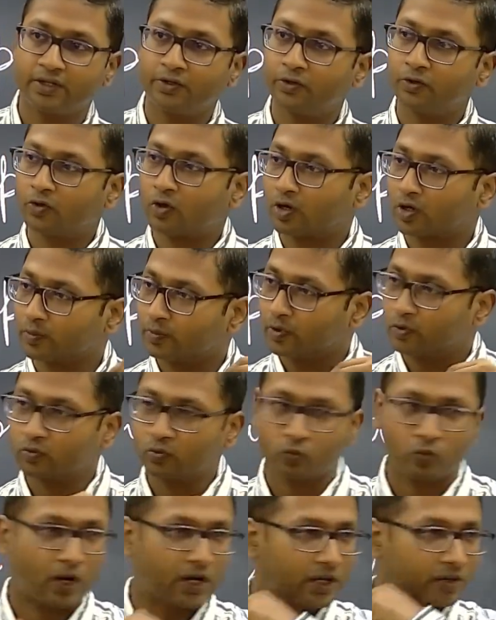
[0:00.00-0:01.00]
talk about
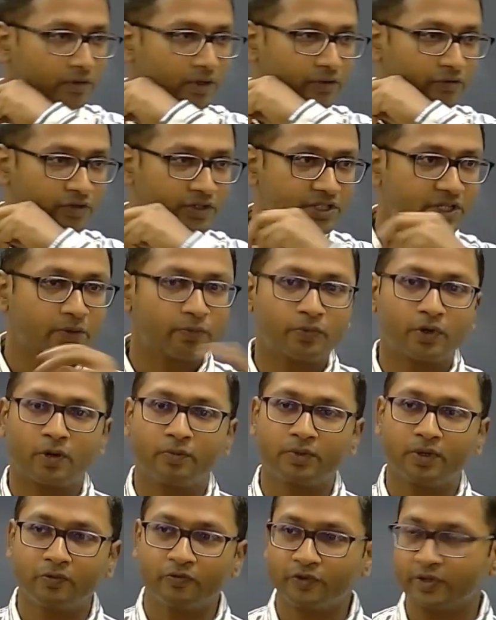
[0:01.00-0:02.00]
whatever vision
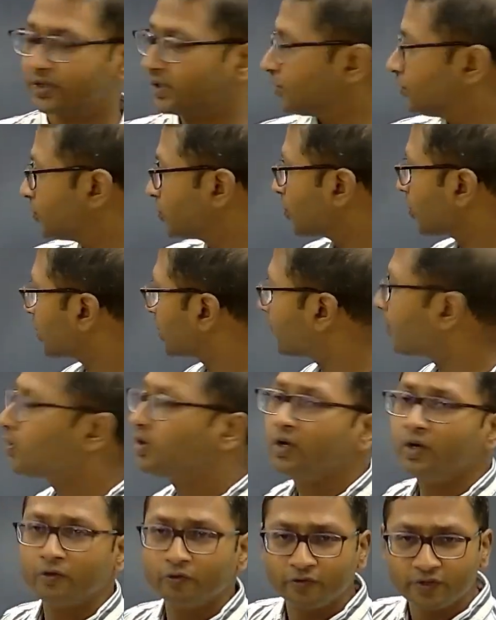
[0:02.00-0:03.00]
problem, whether you talk about
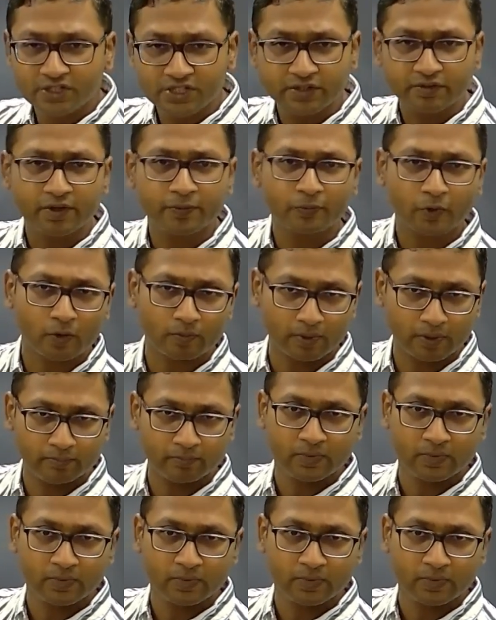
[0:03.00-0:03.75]
whichever problem.